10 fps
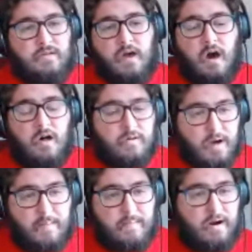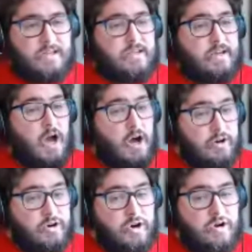to the other prop markets like
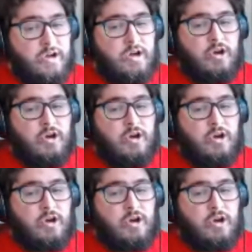Underdog,